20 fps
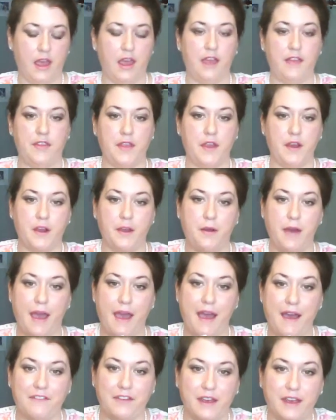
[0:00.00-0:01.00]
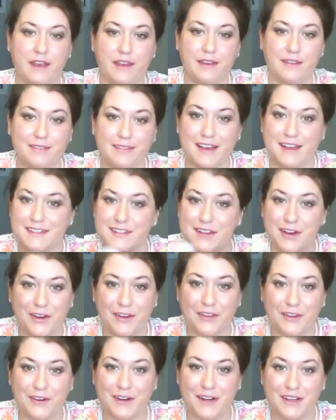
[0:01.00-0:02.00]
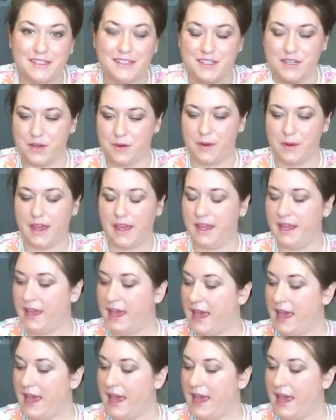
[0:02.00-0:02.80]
And there you have it. That's all there is to it.